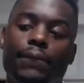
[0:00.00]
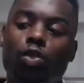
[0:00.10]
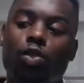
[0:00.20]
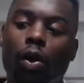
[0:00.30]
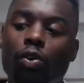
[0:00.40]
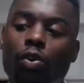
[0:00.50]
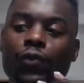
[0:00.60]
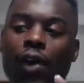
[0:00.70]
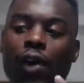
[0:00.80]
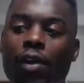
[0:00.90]
It's one of those
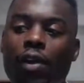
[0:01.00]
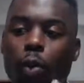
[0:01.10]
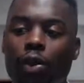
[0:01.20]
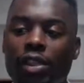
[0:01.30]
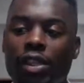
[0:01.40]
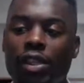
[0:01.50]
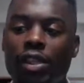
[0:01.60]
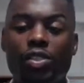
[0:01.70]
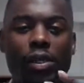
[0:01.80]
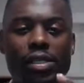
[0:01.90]
very important
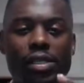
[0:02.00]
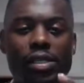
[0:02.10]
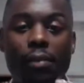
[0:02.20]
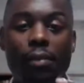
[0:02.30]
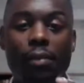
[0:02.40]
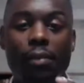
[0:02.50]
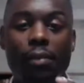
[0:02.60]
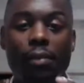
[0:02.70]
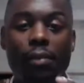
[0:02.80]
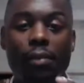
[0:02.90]
things to understand
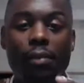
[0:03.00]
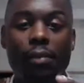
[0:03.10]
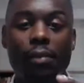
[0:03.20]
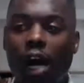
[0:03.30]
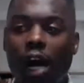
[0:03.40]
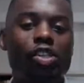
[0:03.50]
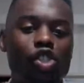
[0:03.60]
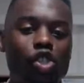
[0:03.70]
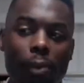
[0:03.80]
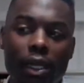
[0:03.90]
because it can really help
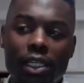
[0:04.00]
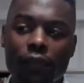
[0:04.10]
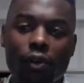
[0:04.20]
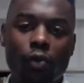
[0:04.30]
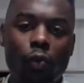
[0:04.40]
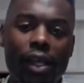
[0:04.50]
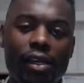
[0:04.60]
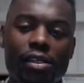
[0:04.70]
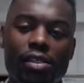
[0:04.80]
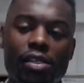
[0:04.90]
you in so many different
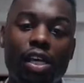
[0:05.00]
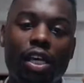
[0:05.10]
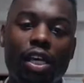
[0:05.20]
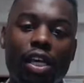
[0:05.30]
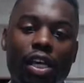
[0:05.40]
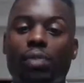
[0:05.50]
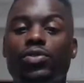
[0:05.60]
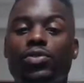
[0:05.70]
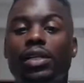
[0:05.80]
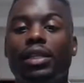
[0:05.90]
ways in
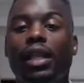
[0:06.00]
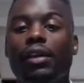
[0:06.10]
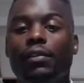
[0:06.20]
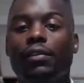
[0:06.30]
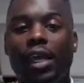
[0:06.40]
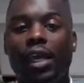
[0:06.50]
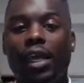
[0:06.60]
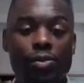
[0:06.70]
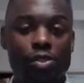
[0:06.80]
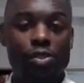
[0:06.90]
terms of your life and on
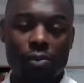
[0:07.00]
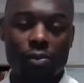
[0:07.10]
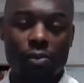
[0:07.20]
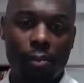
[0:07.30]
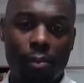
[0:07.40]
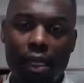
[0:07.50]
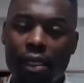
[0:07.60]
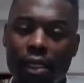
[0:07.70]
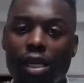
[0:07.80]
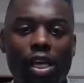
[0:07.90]
top in terms of money,
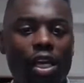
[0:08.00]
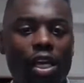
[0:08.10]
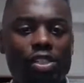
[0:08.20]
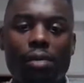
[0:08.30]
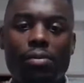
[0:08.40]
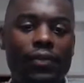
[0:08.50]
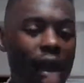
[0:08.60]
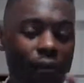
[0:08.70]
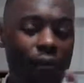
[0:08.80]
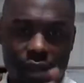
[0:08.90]
in terms of
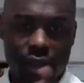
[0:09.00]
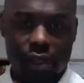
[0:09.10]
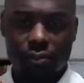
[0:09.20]
everything,